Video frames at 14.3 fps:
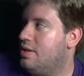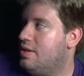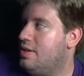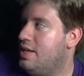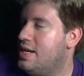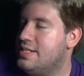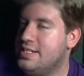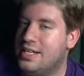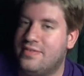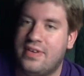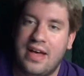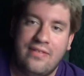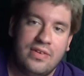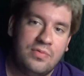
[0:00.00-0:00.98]
the idea of
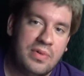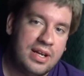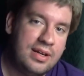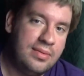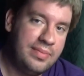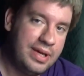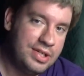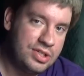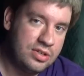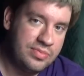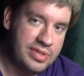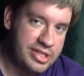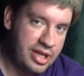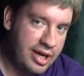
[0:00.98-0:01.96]
having one in a
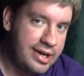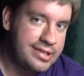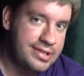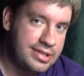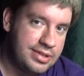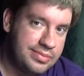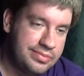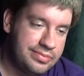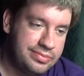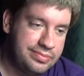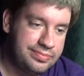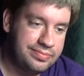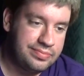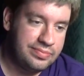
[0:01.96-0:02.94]
bedroom is awesome.
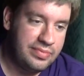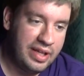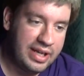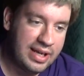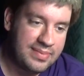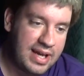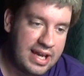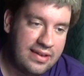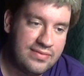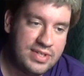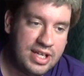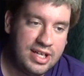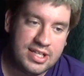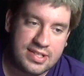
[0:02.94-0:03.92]
Like, I'm kind of
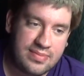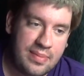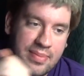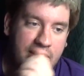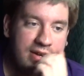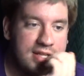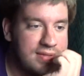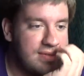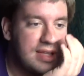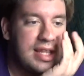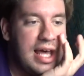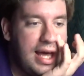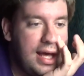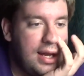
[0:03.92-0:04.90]
jealous of my parents with
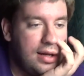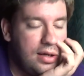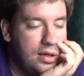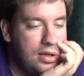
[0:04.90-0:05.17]
that.